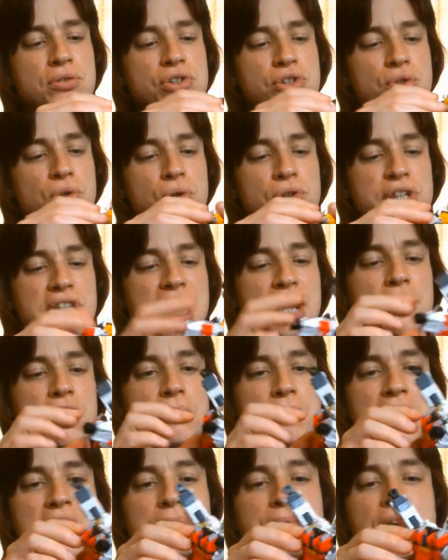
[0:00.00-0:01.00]
sort it out
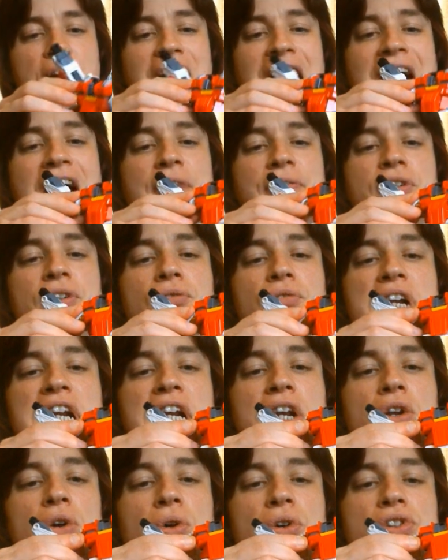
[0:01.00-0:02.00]
completely, but I haven't really
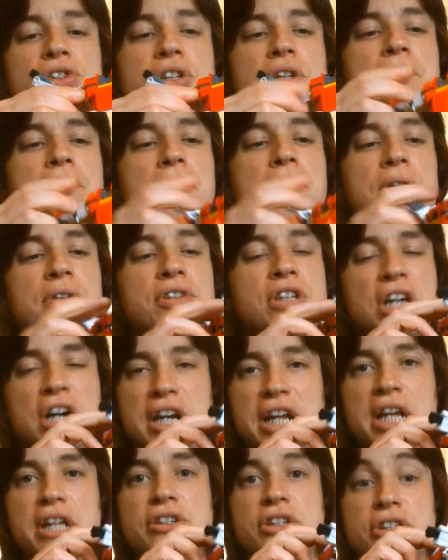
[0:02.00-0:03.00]
looked at them
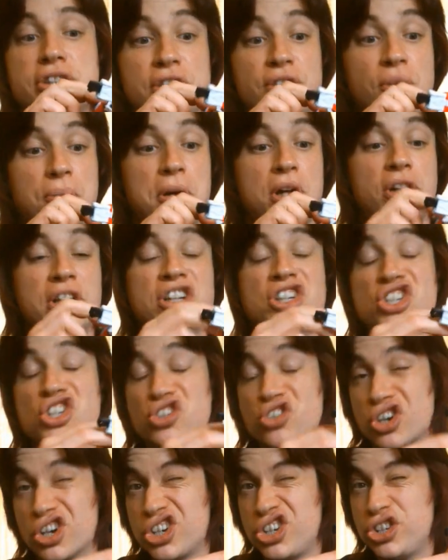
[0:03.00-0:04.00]
turning into Silverbolt
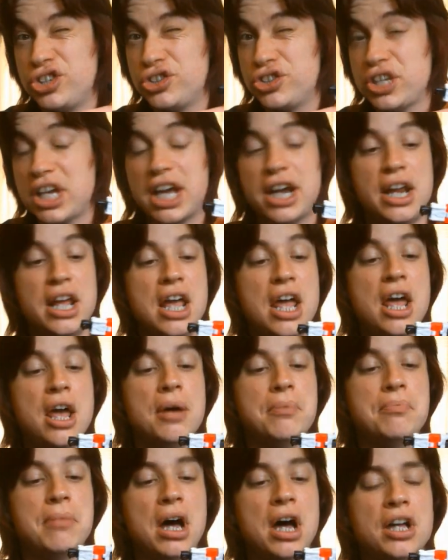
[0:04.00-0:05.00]
instructions yet.
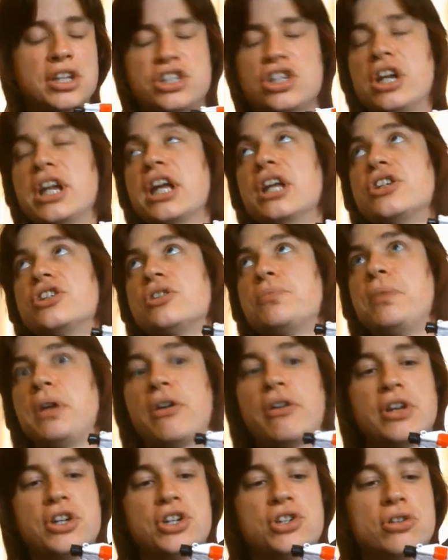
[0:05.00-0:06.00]
Uh, turning into
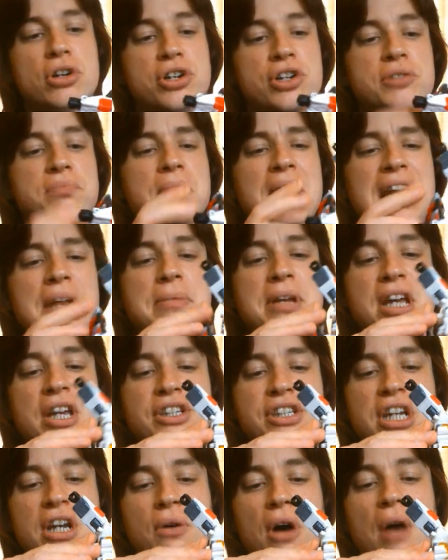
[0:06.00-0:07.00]
Superion instructions, mainly
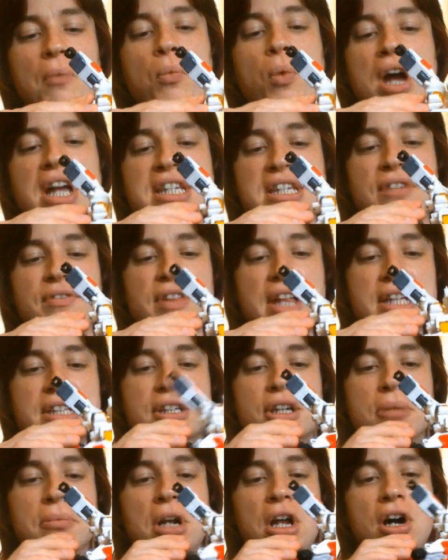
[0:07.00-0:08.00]
because you know I'm waiting for that
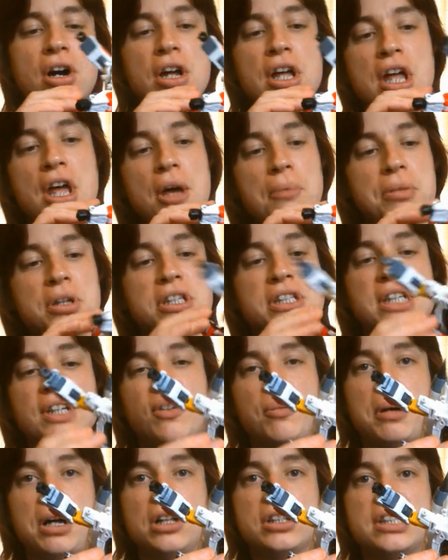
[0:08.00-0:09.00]
to come along. But
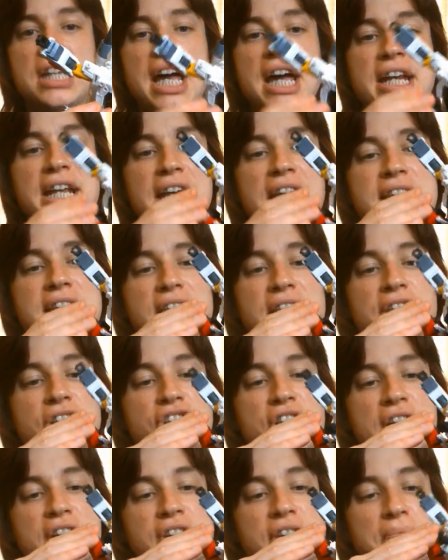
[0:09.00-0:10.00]
Silverbolt's head is in the
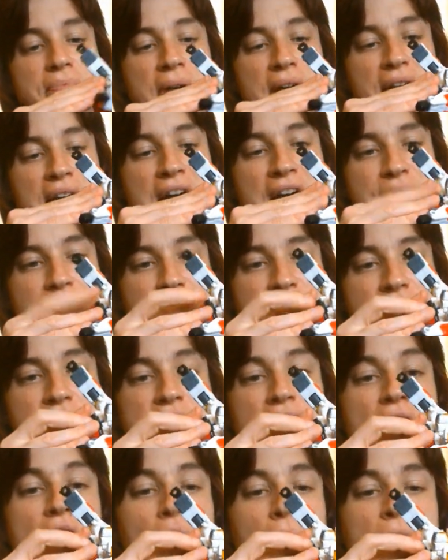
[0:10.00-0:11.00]
chest cavity,
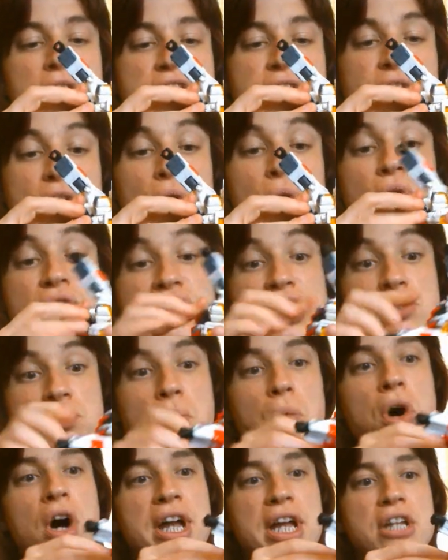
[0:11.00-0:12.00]
which of course is
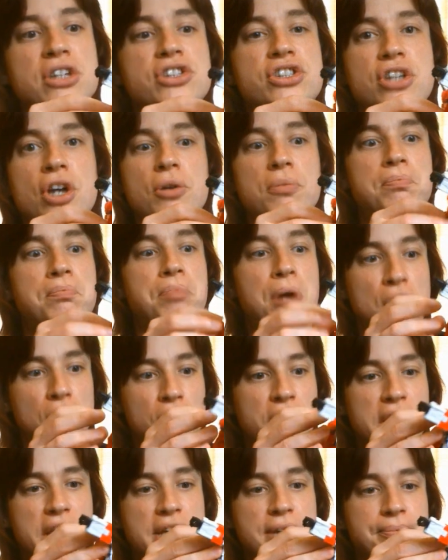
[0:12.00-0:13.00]
why it's so
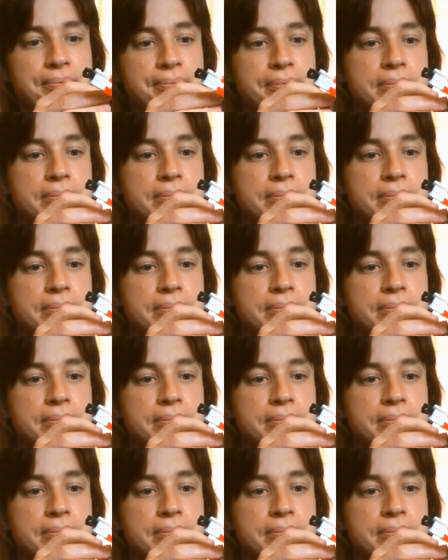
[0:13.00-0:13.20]
bulky.